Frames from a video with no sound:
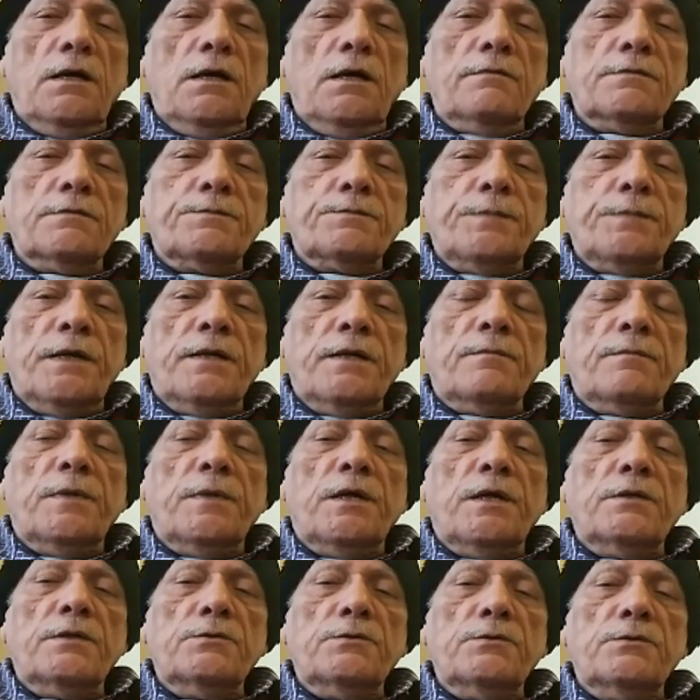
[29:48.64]
have spent
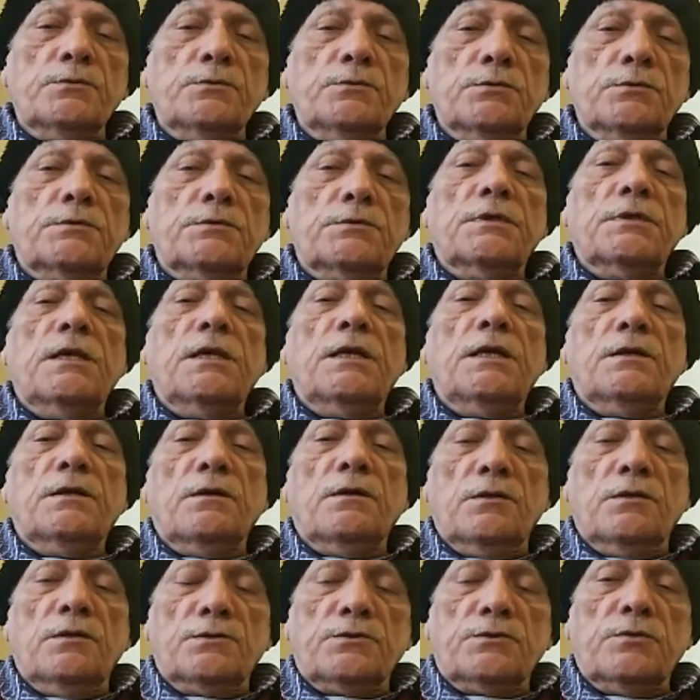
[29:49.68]
my youth and
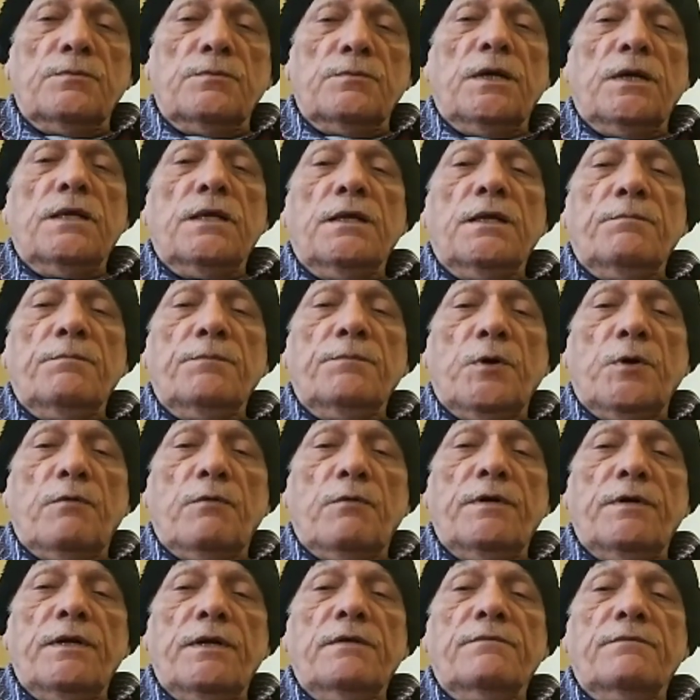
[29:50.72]
also my
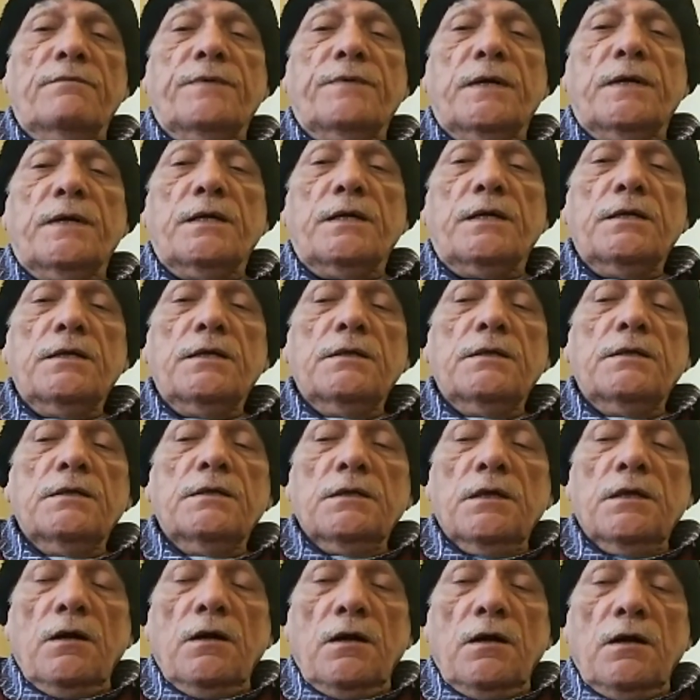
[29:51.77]
provident fund
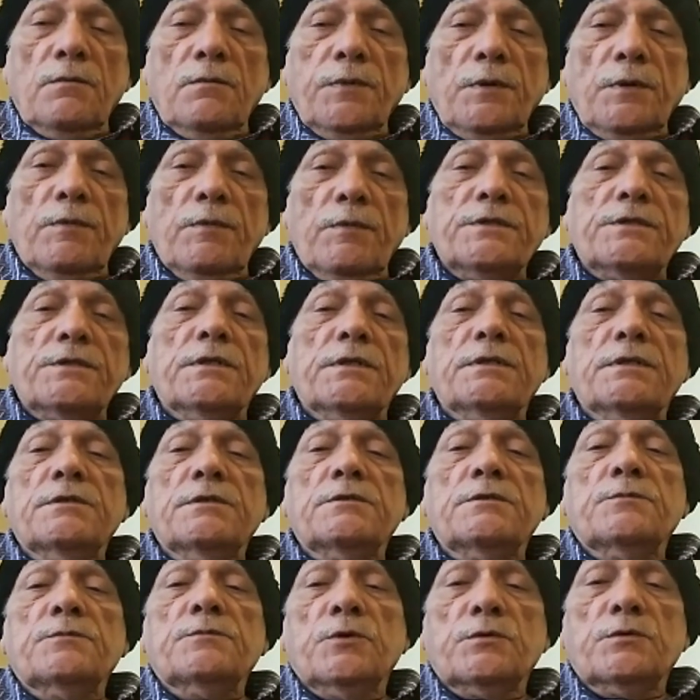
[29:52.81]
on publishing
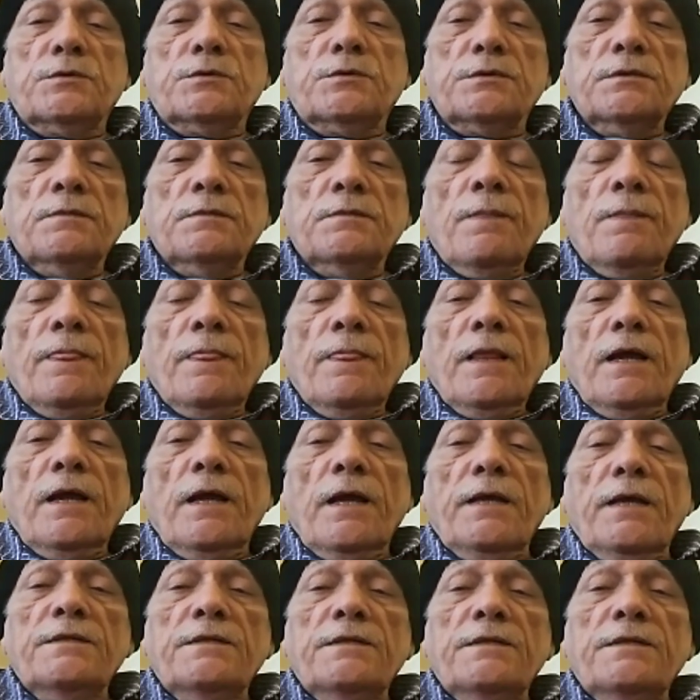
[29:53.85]
these books.
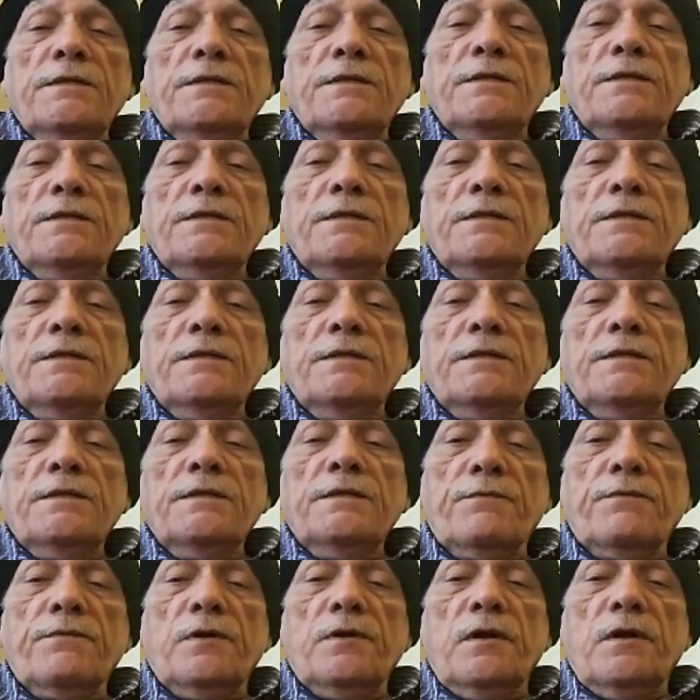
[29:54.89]
I received an
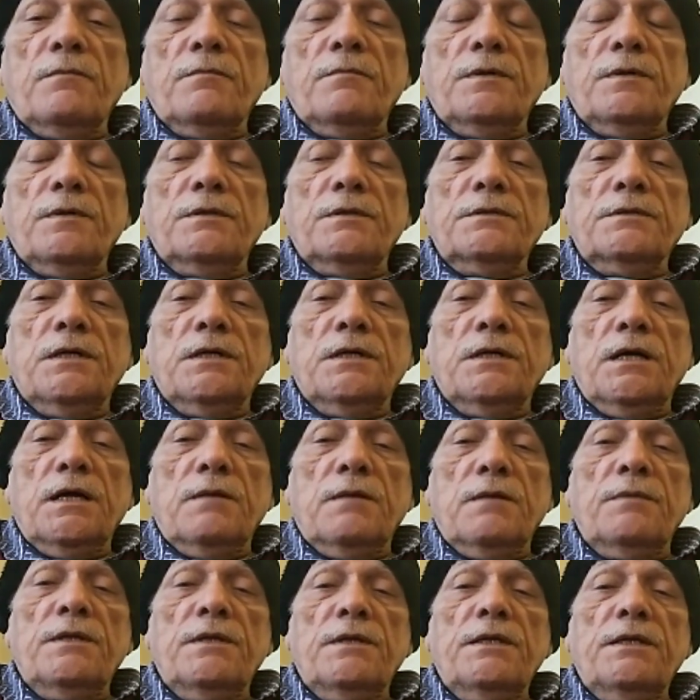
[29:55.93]
offer from the
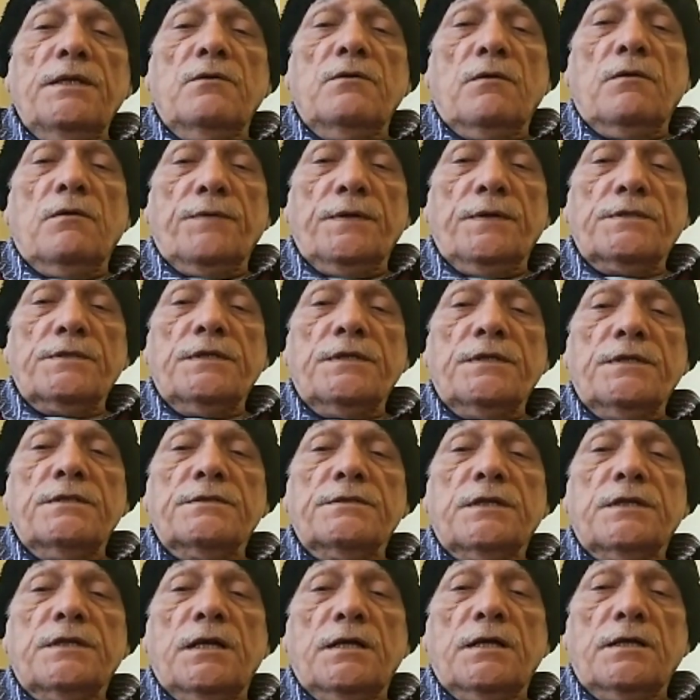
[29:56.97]
Arab League office in
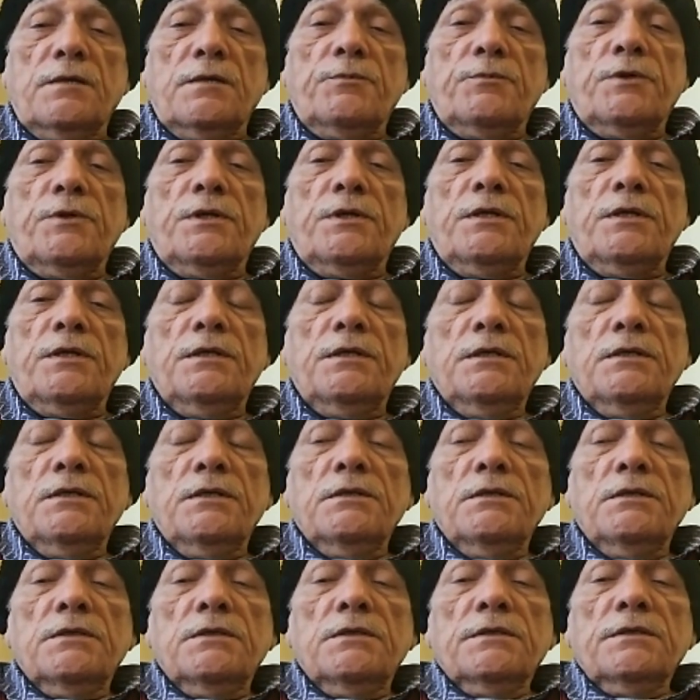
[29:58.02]
Chanakyapuri.
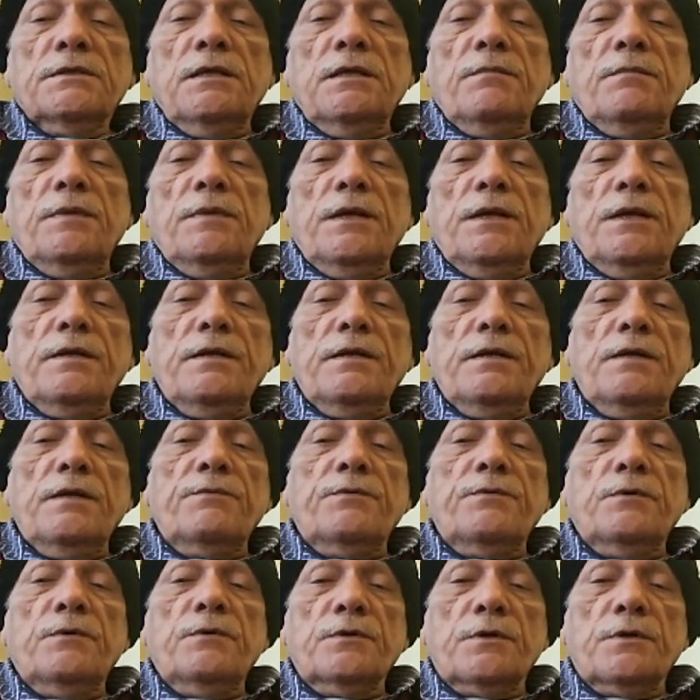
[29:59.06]
They made
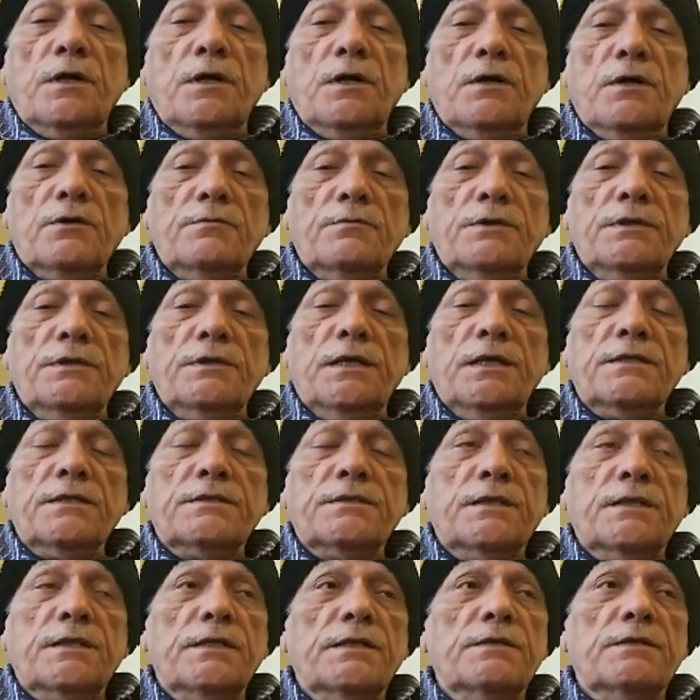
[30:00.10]
a phone call to me
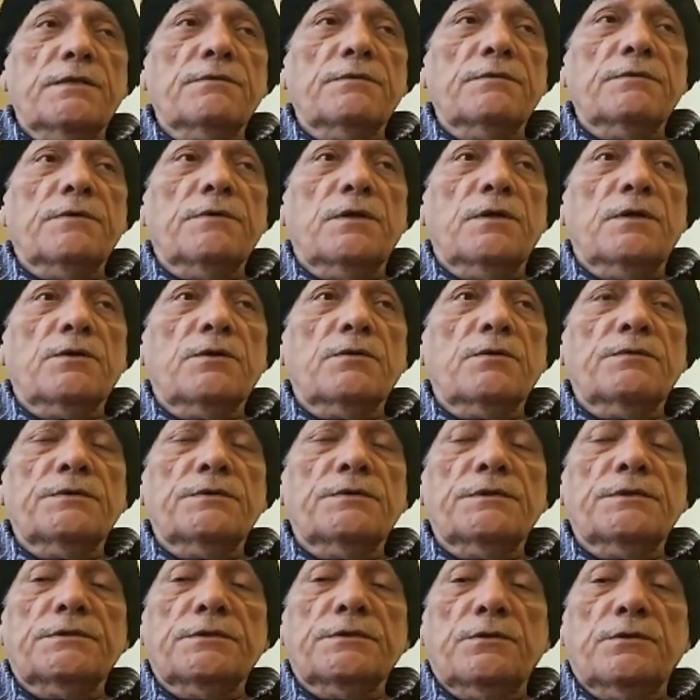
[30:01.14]
and said that we want to
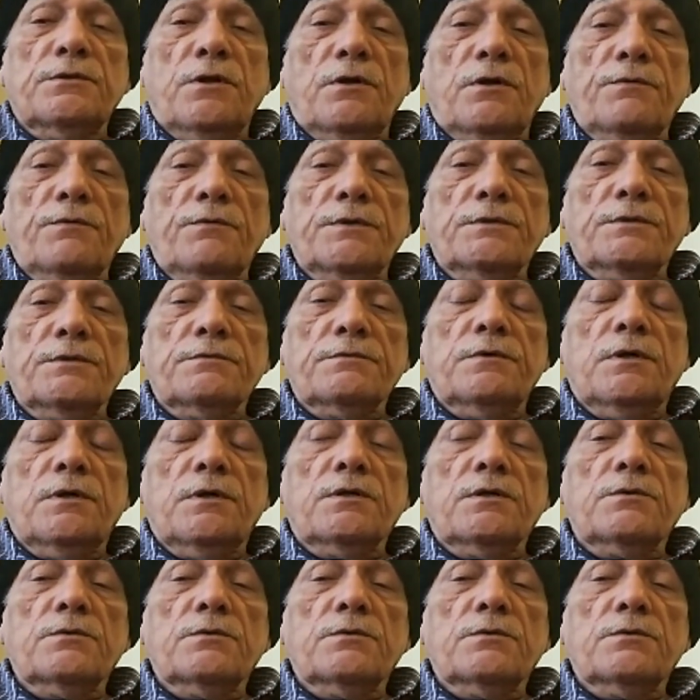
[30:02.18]
visit your office, we want